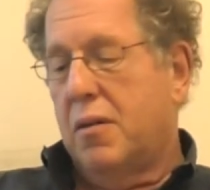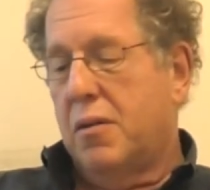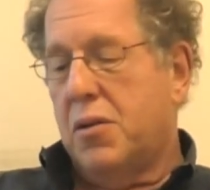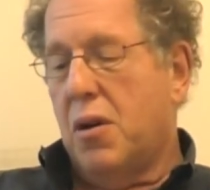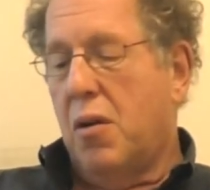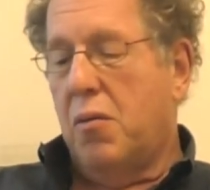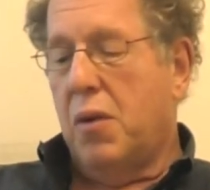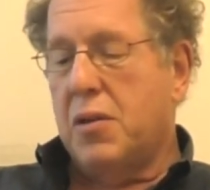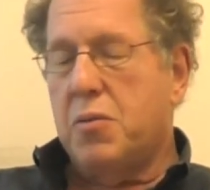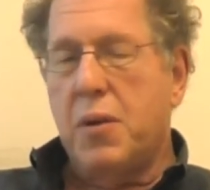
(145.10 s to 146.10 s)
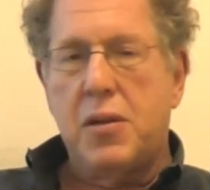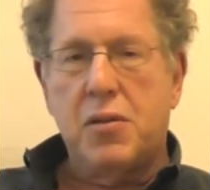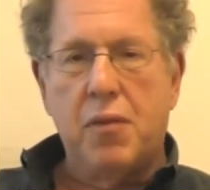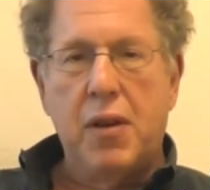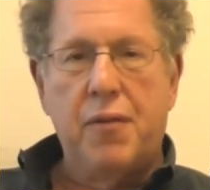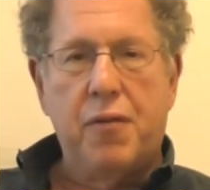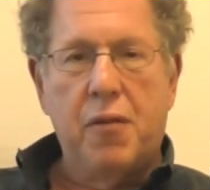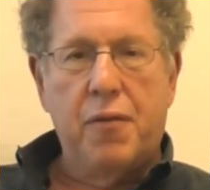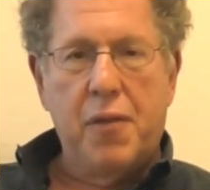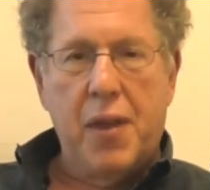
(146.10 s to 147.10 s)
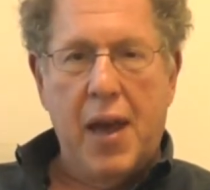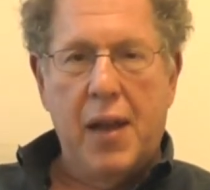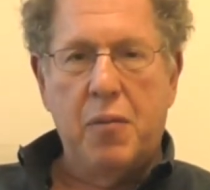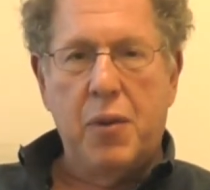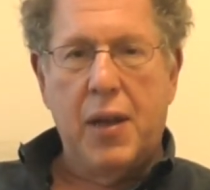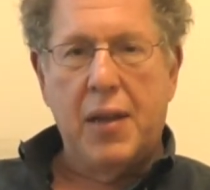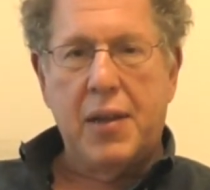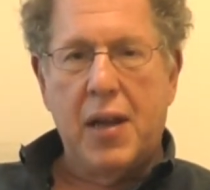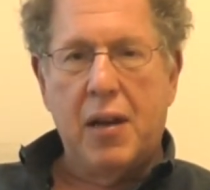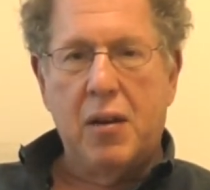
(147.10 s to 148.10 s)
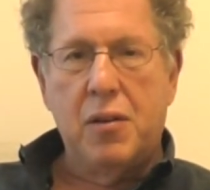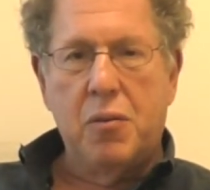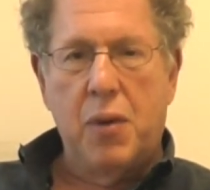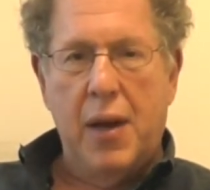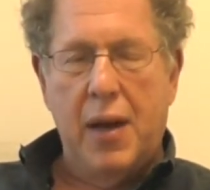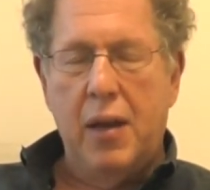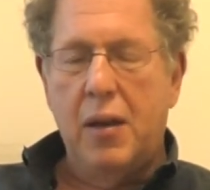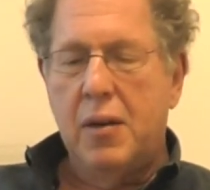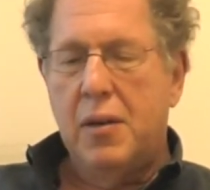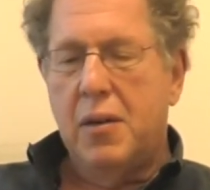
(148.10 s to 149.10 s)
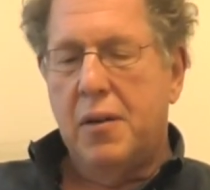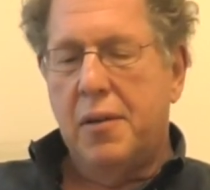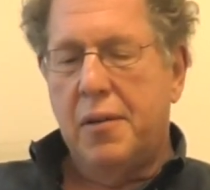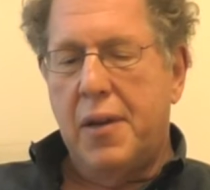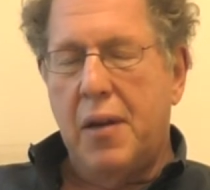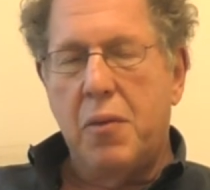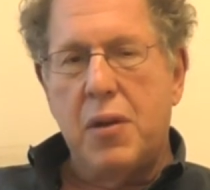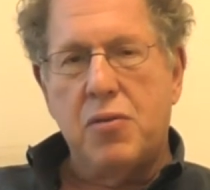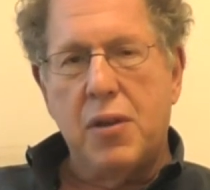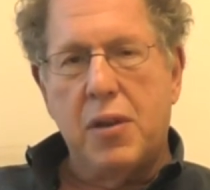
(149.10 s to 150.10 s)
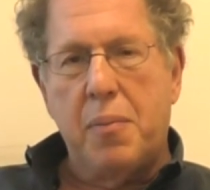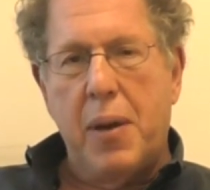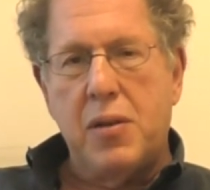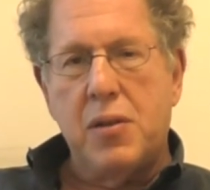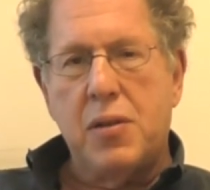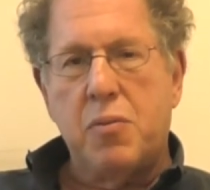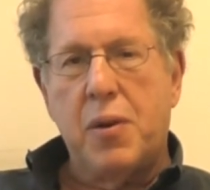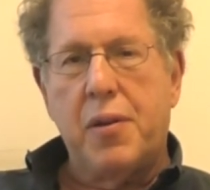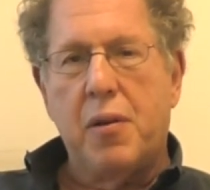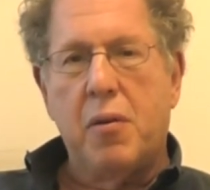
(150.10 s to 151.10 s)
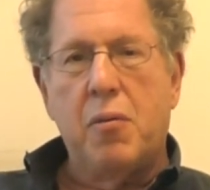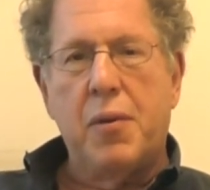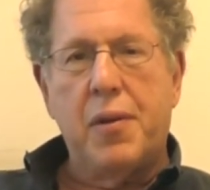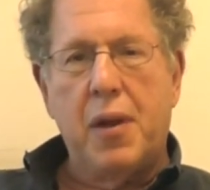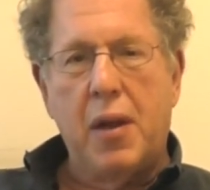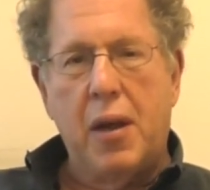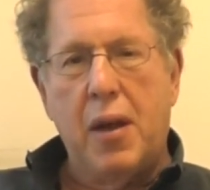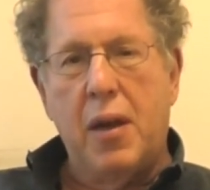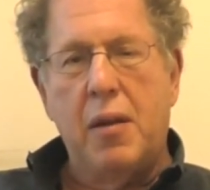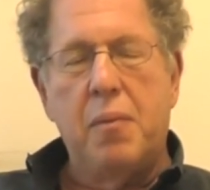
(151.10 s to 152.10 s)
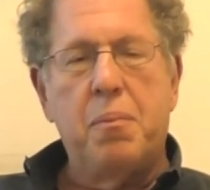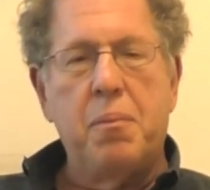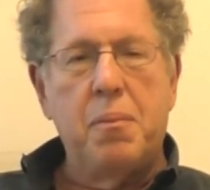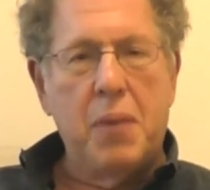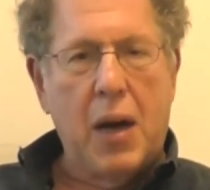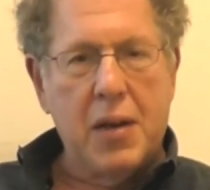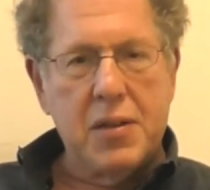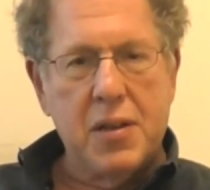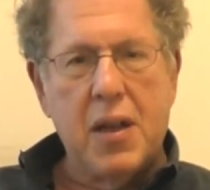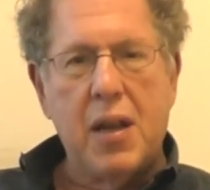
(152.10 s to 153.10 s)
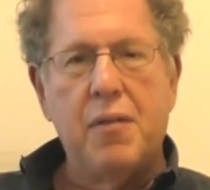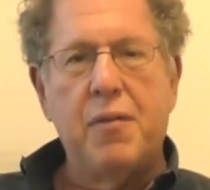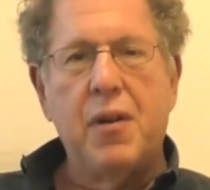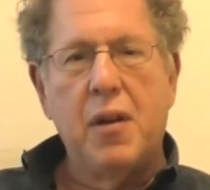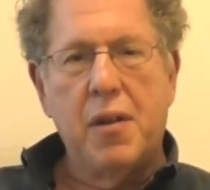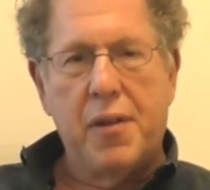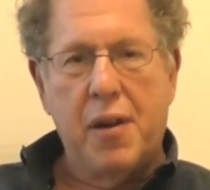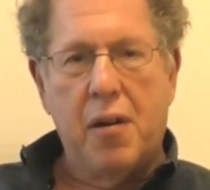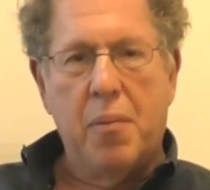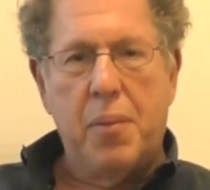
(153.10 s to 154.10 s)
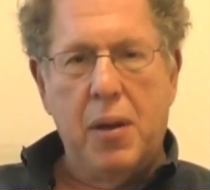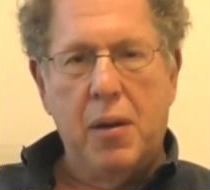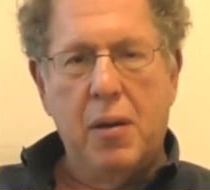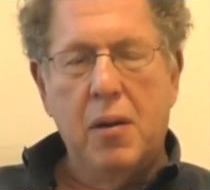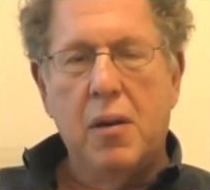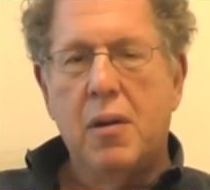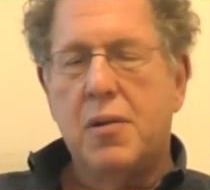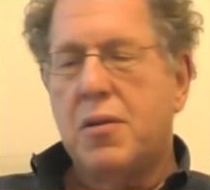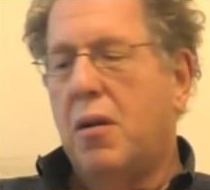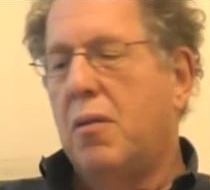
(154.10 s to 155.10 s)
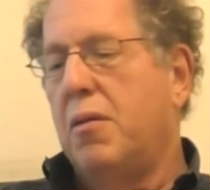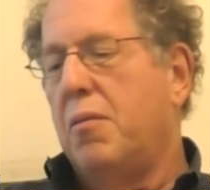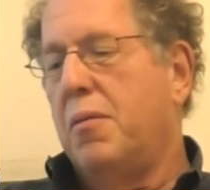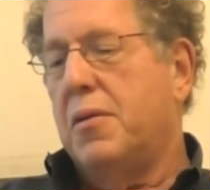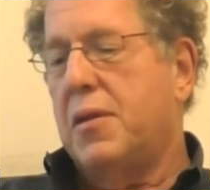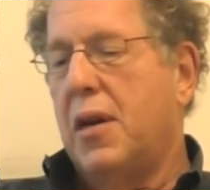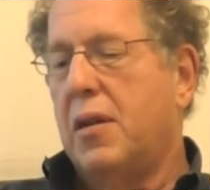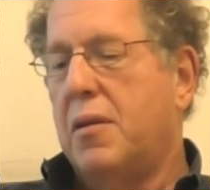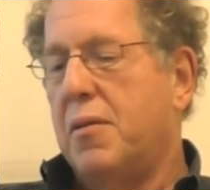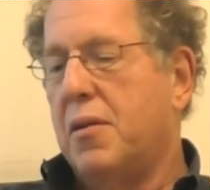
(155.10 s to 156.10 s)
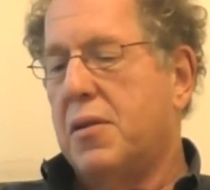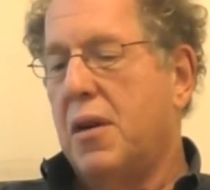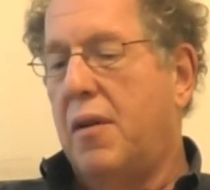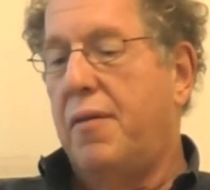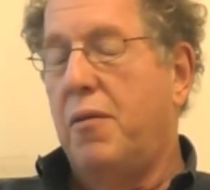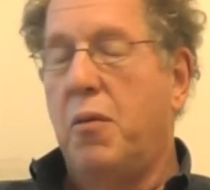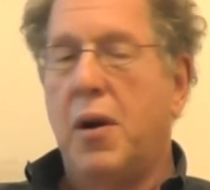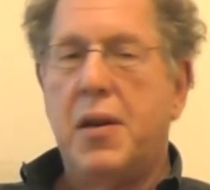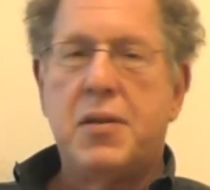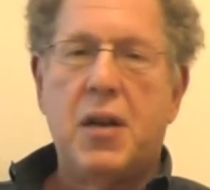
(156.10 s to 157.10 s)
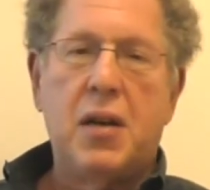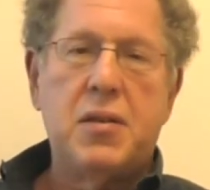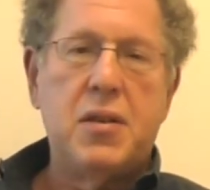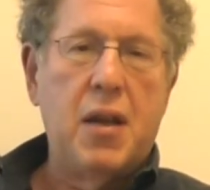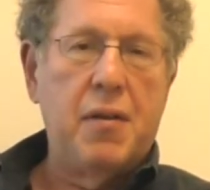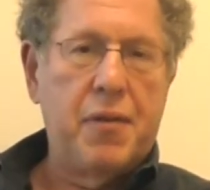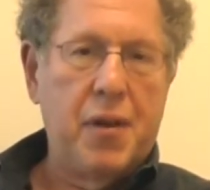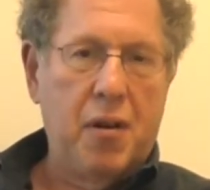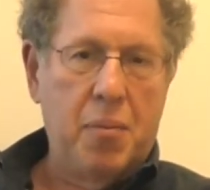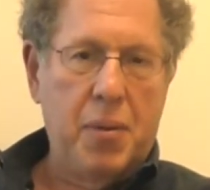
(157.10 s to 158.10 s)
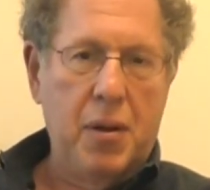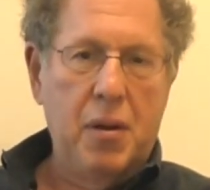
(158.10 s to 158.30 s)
So once we screen for that and we get that underway, then we treat the patients with a oxidative therapy. So you were saying to yourself, what is an oxidative therapy?